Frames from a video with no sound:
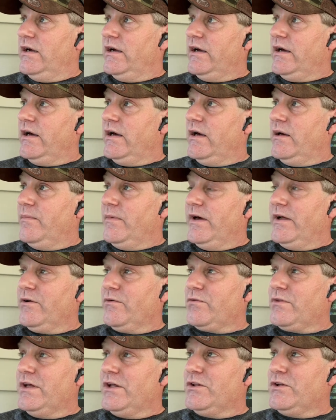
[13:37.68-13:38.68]
Um, I
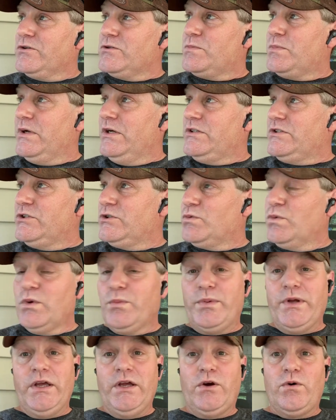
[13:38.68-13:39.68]
don't think those peaches
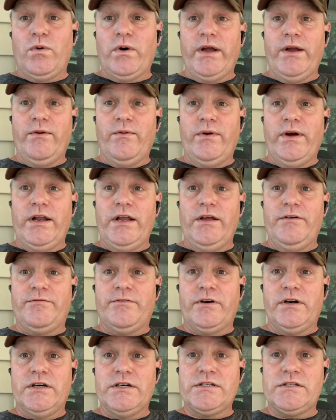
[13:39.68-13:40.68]
will be quite ready
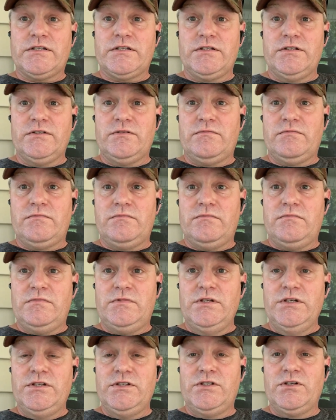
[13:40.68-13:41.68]
for us to
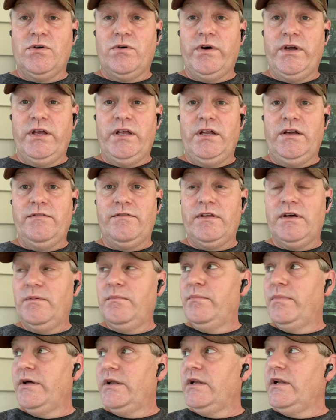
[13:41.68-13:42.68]
enjoy any of
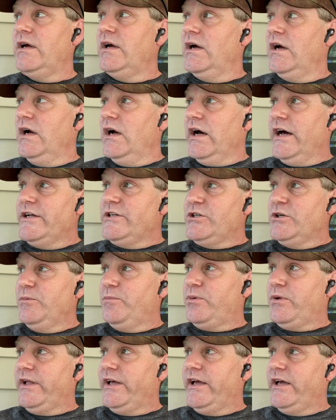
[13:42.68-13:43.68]
them, but I do
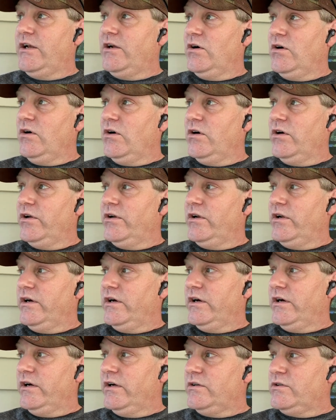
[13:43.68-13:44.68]
plan
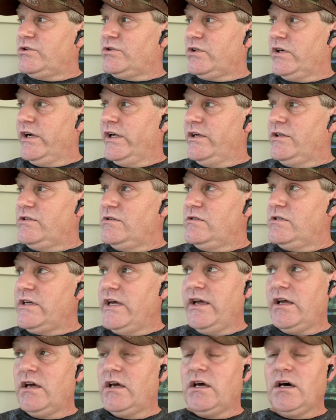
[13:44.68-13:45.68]
on trying to
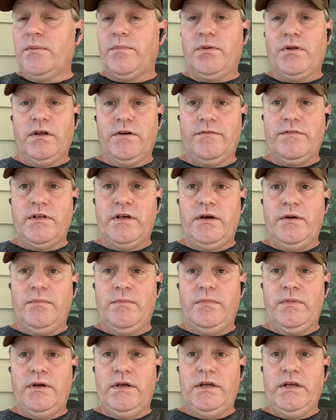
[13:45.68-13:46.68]
take a couple of
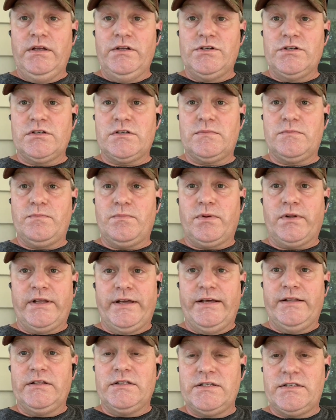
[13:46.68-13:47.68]
them and just
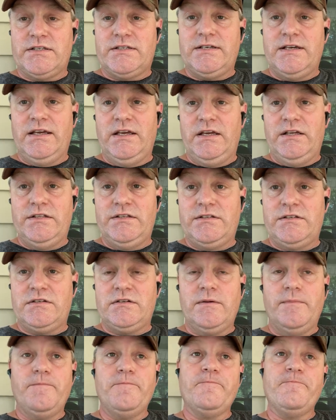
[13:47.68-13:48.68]
plant the
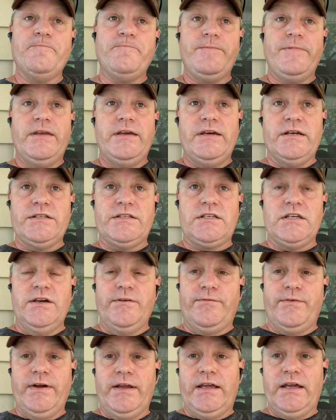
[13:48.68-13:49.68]
seeds and see
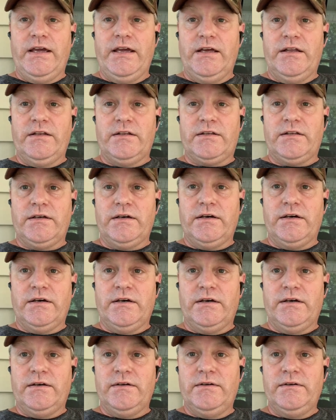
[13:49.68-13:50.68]
if we can't
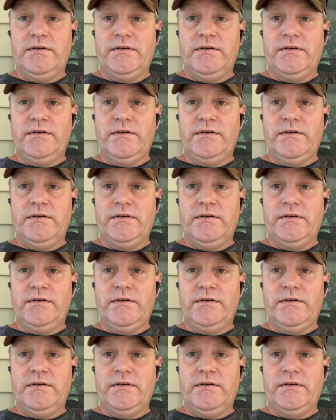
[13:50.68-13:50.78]
uh,